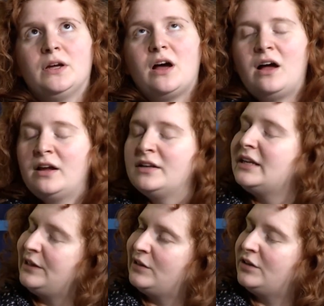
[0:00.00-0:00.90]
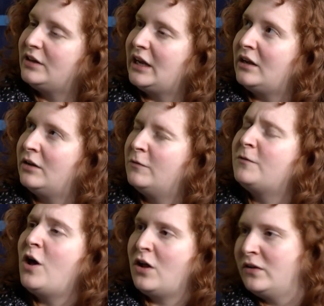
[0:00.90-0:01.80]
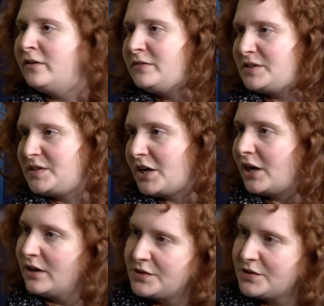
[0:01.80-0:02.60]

in fall of this year.